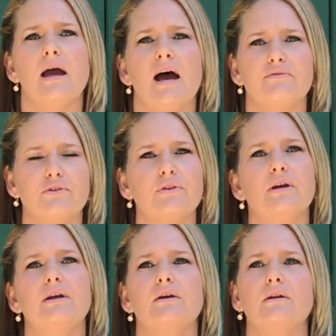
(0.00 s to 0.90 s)
After the
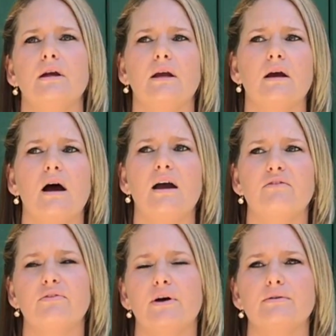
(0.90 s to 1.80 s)
healing, I
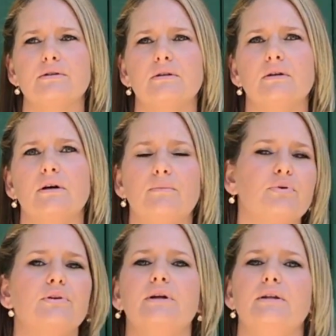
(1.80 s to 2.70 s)
felt
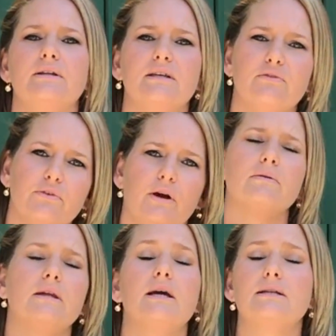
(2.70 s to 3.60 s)
completely
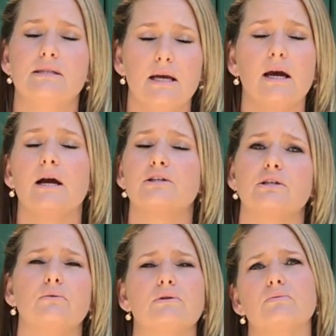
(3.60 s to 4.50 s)
different. The next day I
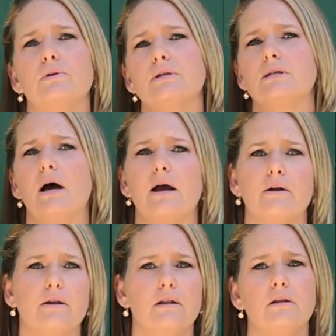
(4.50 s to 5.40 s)
actually was really
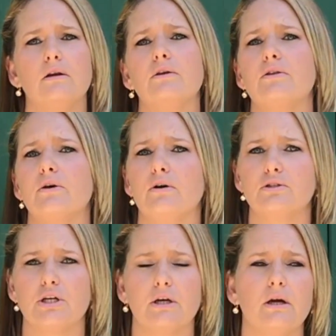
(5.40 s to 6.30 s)
tired and a little
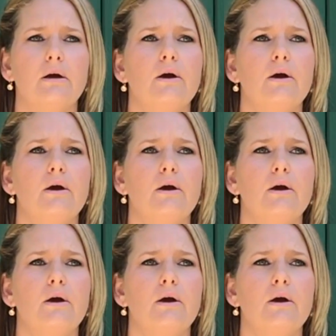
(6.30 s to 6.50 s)
lethargic,